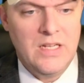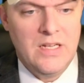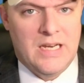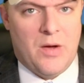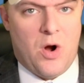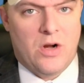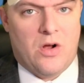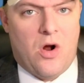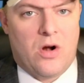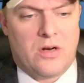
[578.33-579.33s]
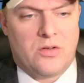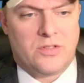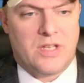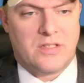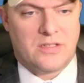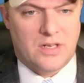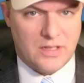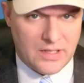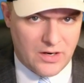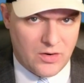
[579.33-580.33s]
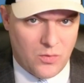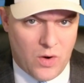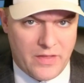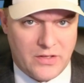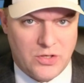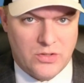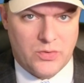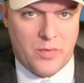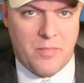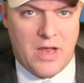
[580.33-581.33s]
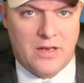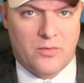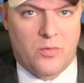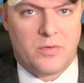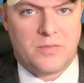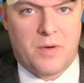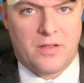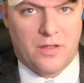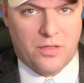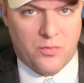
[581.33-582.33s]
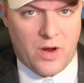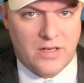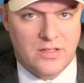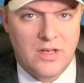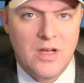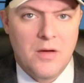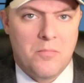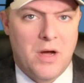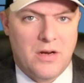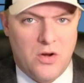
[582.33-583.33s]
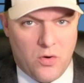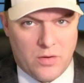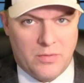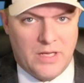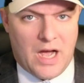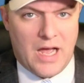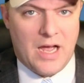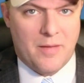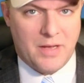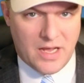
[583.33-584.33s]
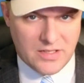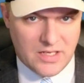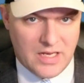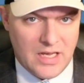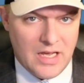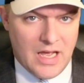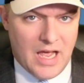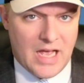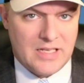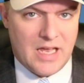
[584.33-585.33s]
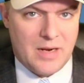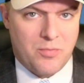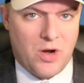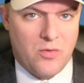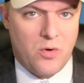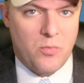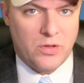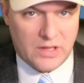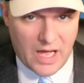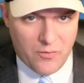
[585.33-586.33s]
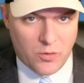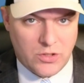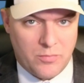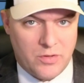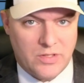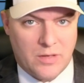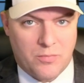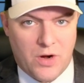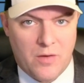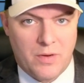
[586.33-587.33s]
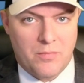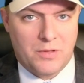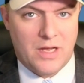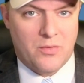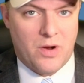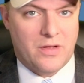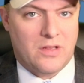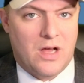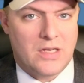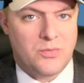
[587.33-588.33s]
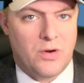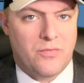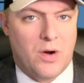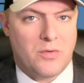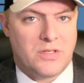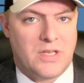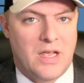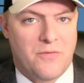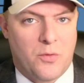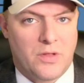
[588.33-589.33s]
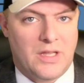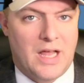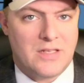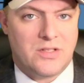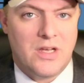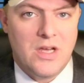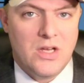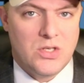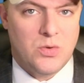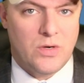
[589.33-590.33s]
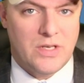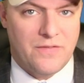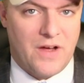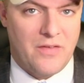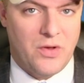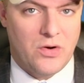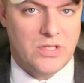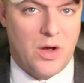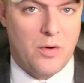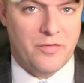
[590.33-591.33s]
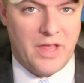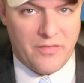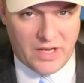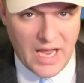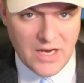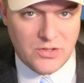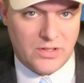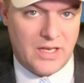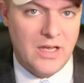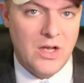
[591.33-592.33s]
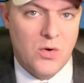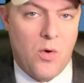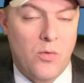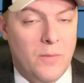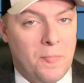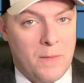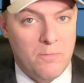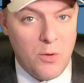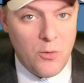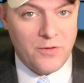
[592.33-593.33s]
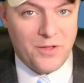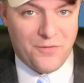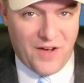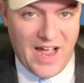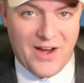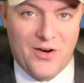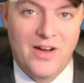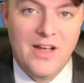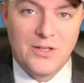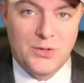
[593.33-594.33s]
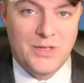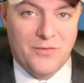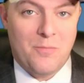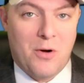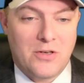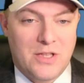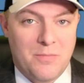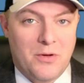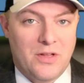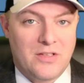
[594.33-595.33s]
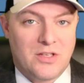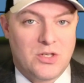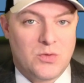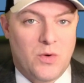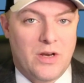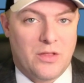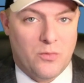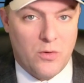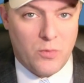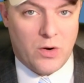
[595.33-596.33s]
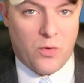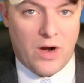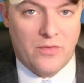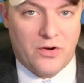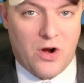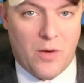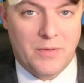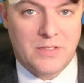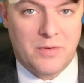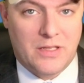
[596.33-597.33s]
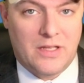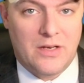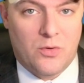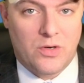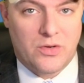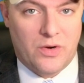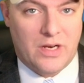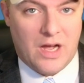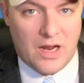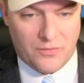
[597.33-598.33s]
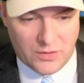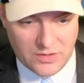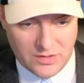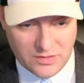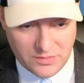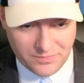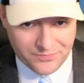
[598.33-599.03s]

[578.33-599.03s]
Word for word: Now, our article says it's unclear why they chose to remain in the room despite the threat, but notably, IHOP KC has had a prayer room with live worship music and prayer being played around the clock 24 hours a day for the last 25 years. However, they have occasionally, quote, moved the fire to different parts of the building, such as when the room required their carpets to be cleaned or during conferences.